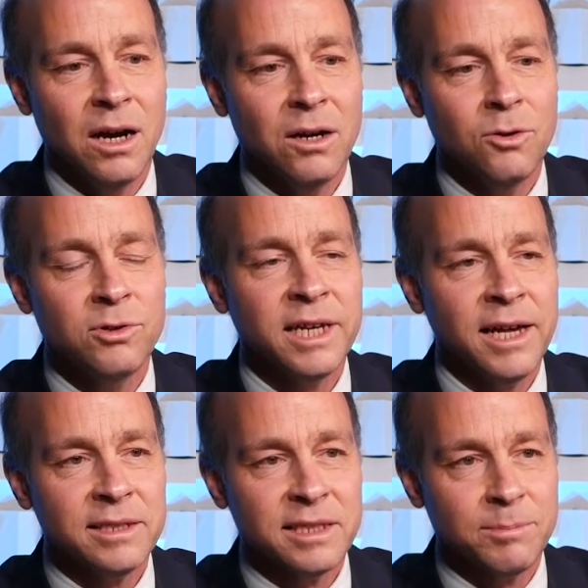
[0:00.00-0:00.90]
were
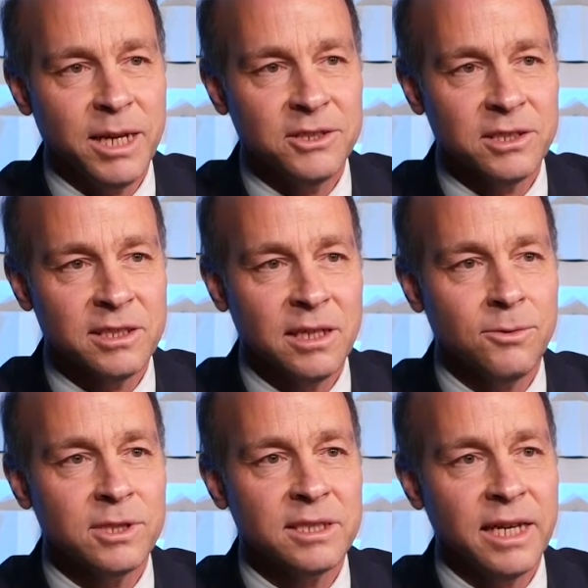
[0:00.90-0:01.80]
dialysis patients
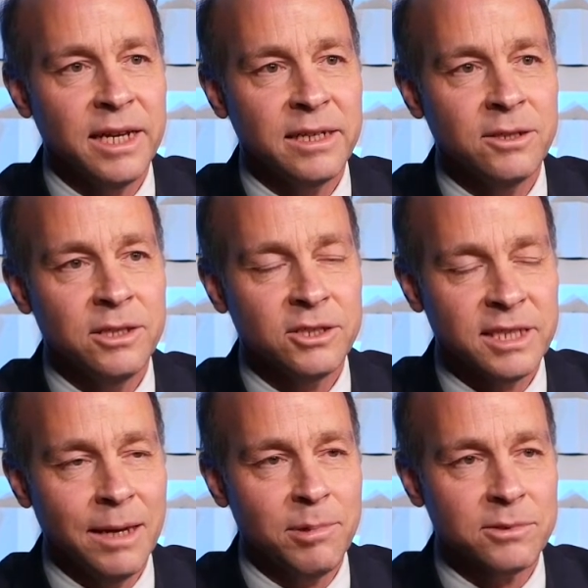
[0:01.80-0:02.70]
that were sent, their
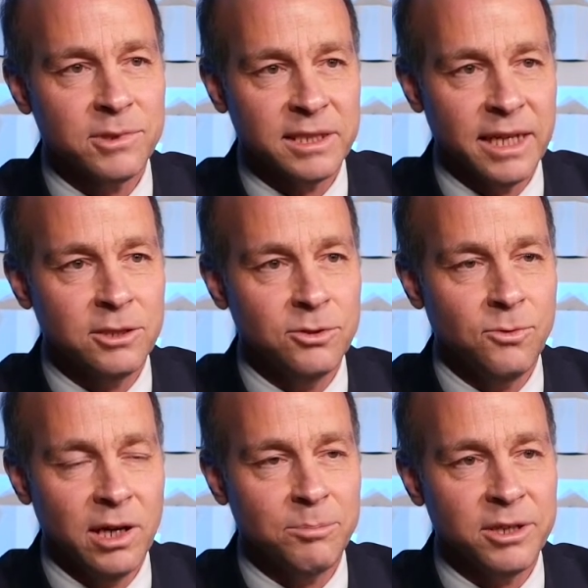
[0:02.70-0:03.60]
samples were sent to
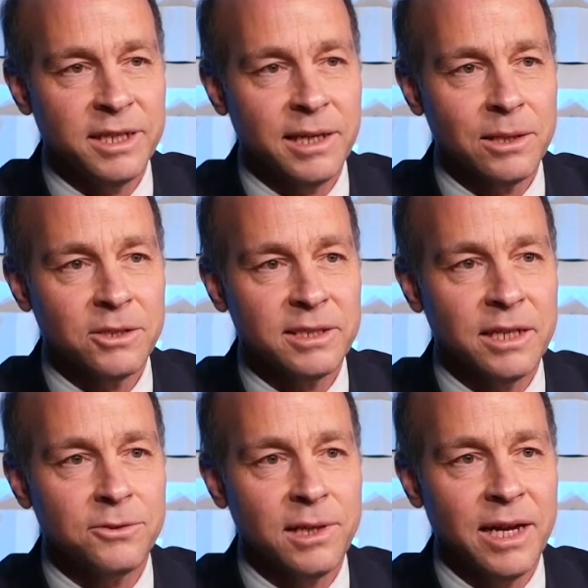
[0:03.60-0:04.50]
one particular
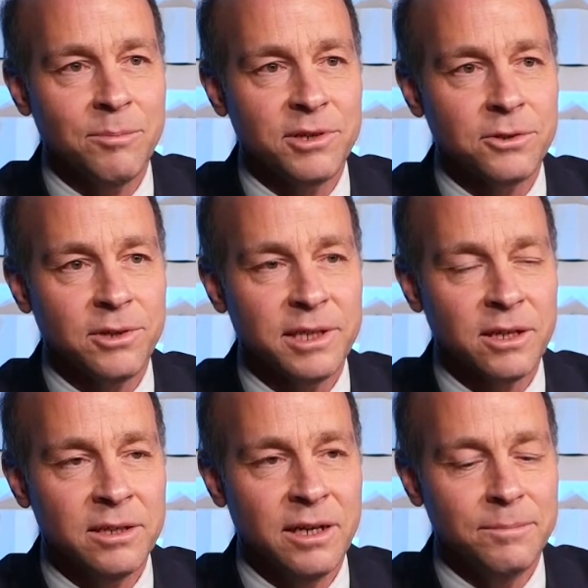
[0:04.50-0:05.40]
central
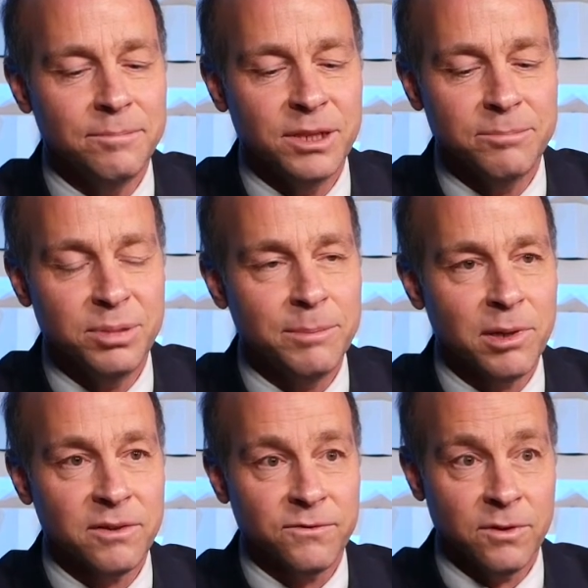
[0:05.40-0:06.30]
laboratory, but
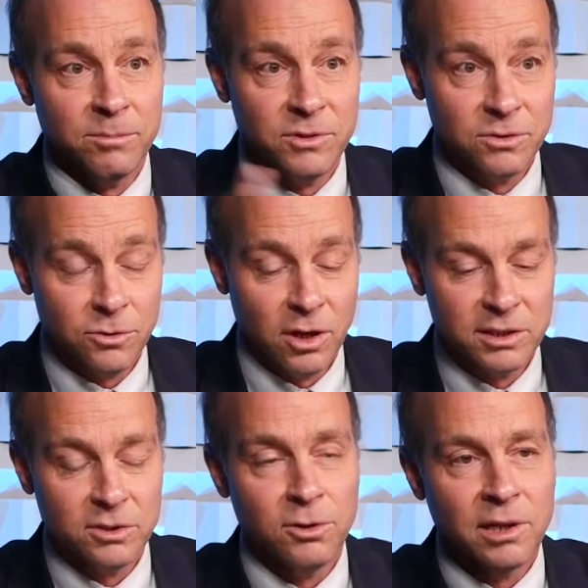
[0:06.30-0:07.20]
people from
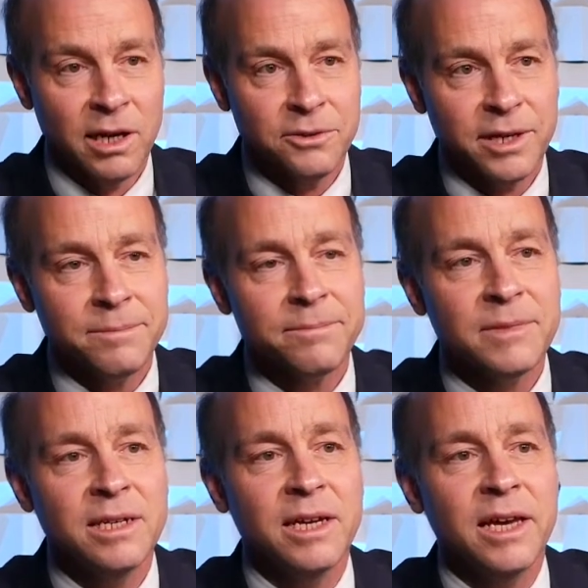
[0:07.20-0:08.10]
across the whole country.
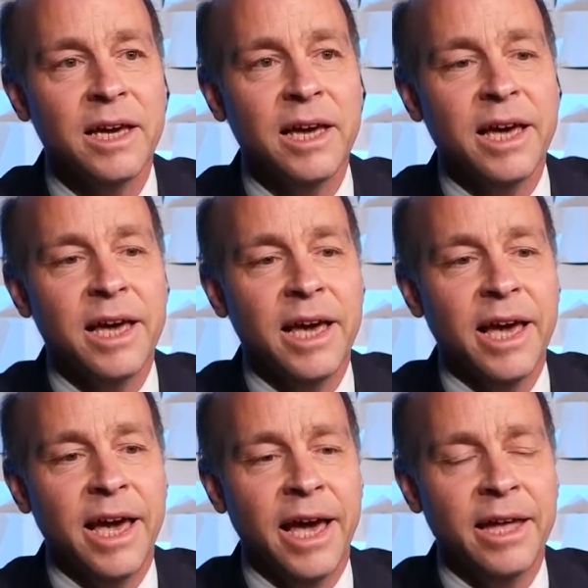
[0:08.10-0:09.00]

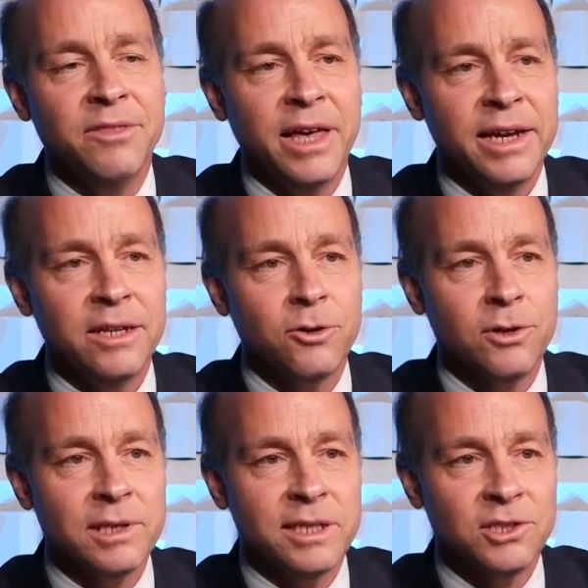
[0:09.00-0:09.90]
And then in
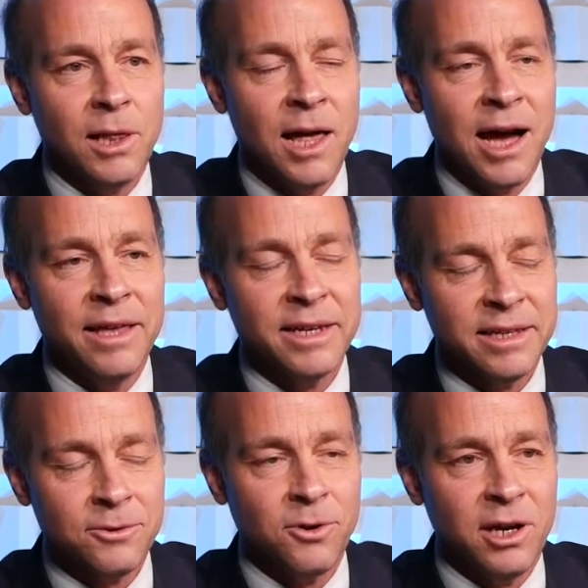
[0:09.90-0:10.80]
early July, they
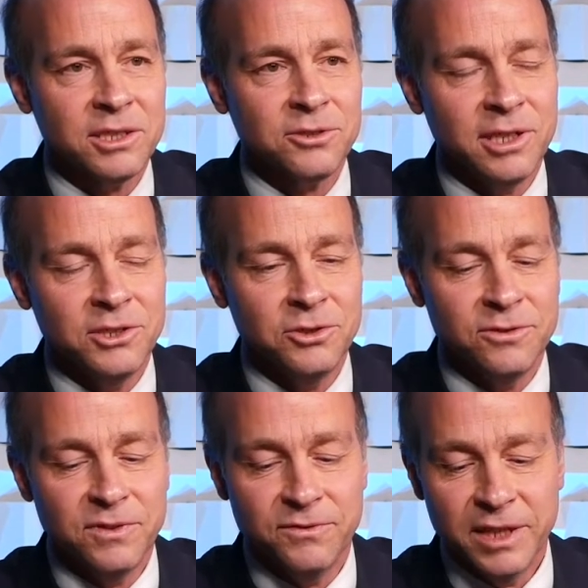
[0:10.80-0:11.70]
got the roster on
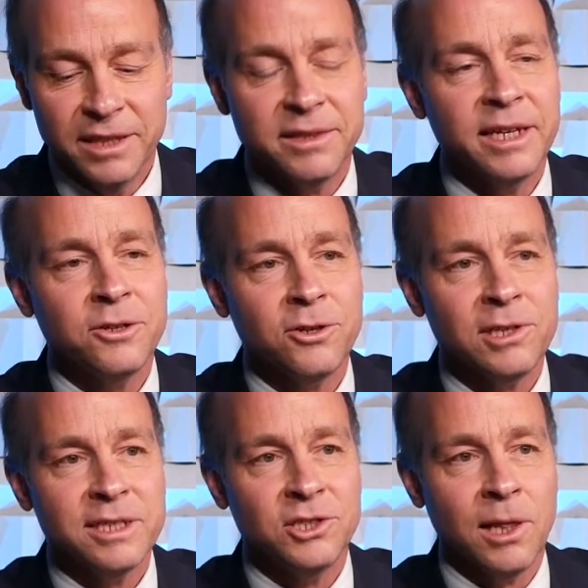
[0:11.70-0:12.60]
June 15th. Then in
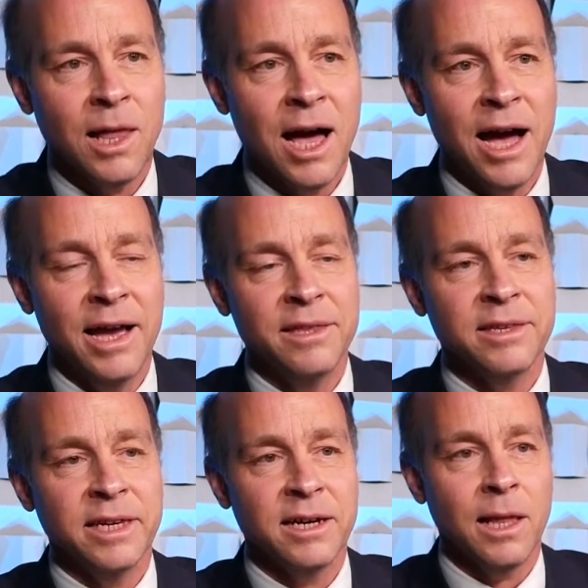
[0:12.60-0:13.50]
early July,
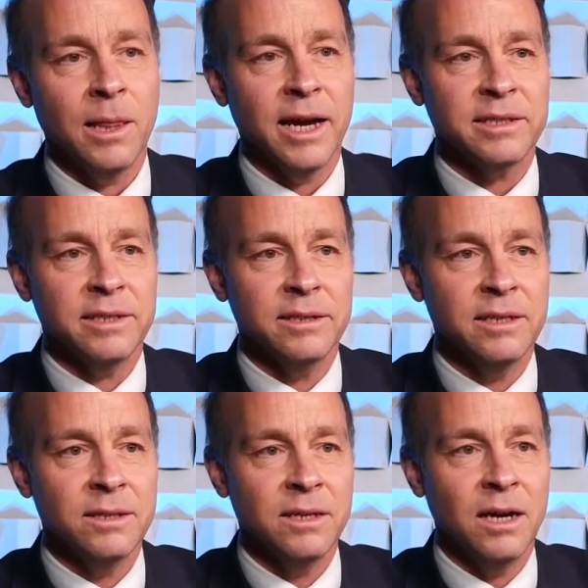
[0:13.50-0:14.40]
they
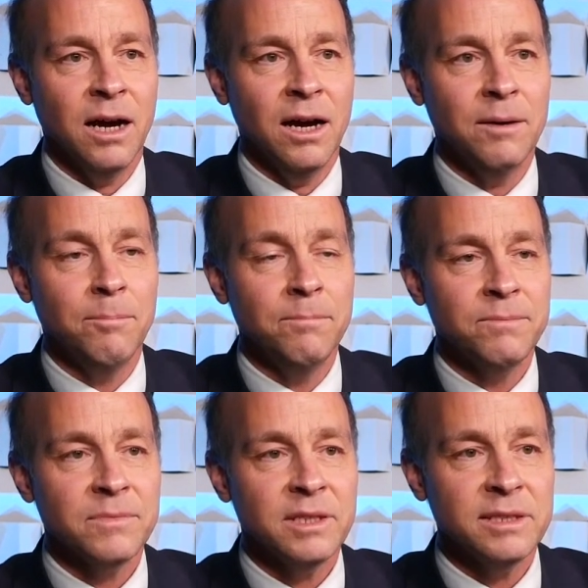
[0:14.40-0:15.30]
collected
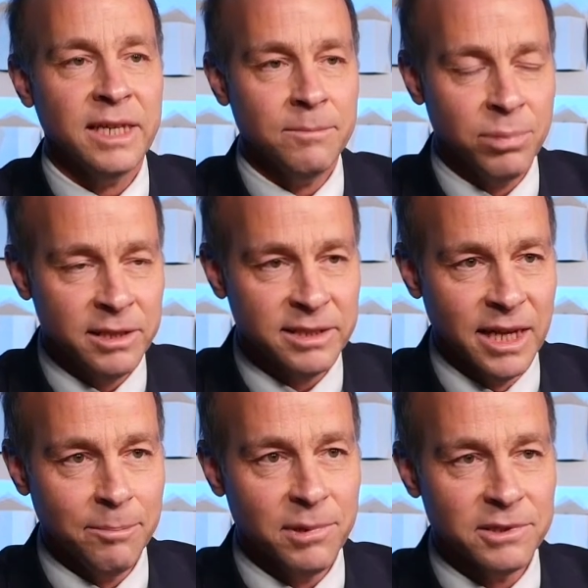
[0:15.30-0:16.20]
blood
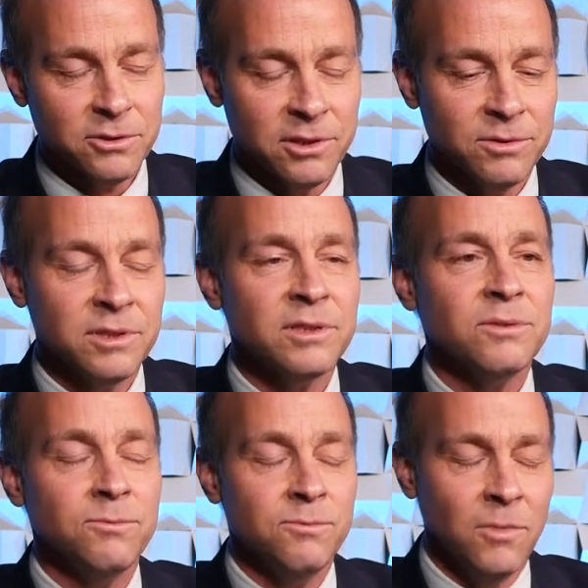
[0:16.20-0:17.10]
samples, or
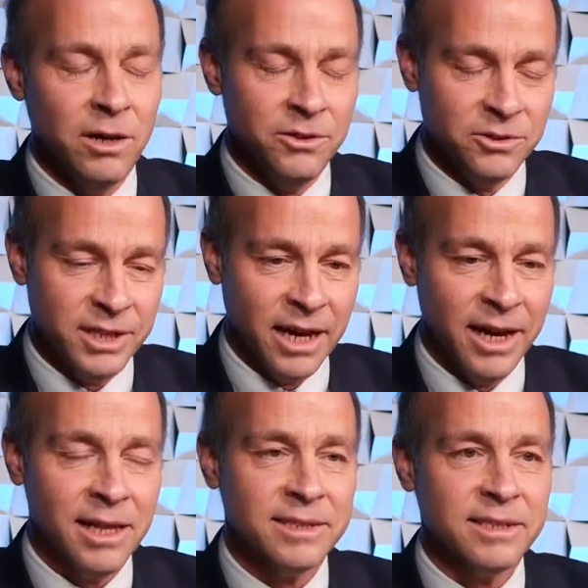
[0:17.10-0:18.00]
their
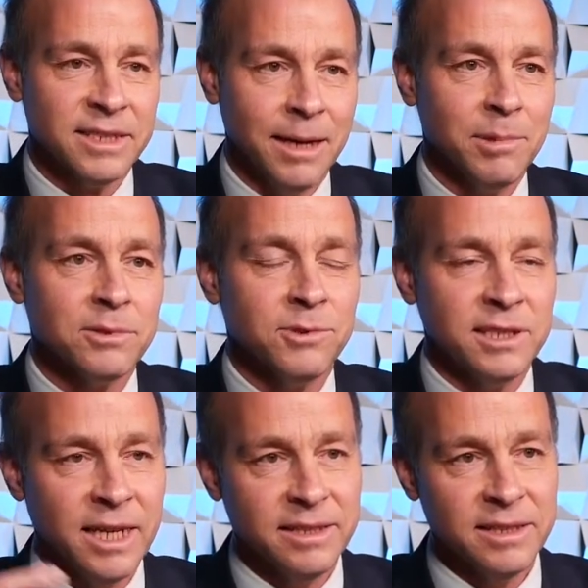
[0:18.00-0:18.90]
dialysis samples were
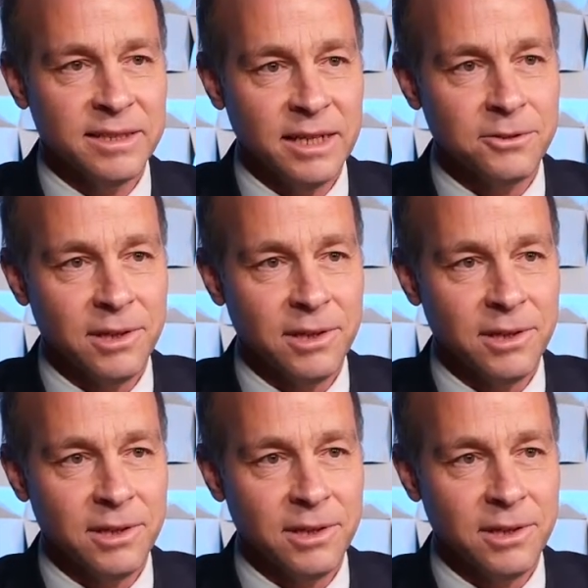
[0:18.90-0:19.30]
sent to the central